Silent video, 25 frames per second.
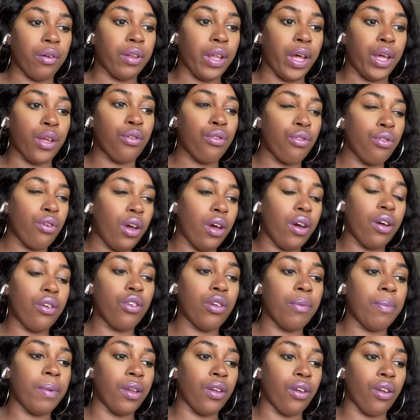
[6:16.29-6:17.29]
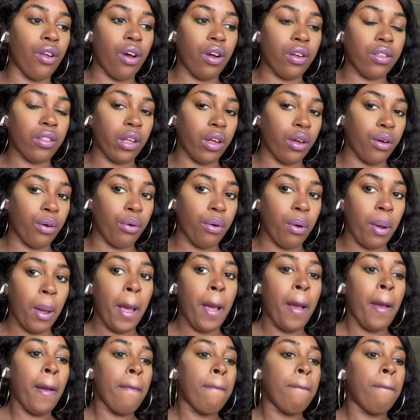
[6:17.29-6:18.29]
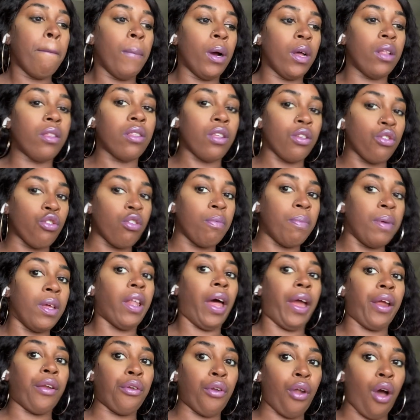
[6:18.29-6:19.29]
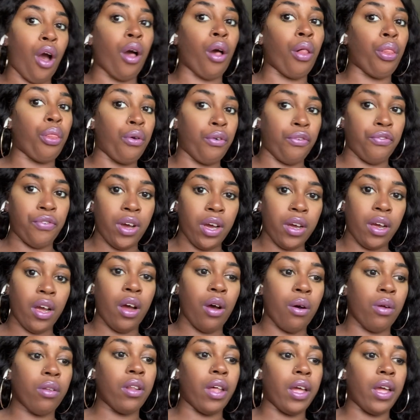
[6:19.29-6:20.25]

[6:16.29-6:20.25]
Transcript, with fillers: Like, you know how you be knocked out, but then you be, like, knocked the fuck out?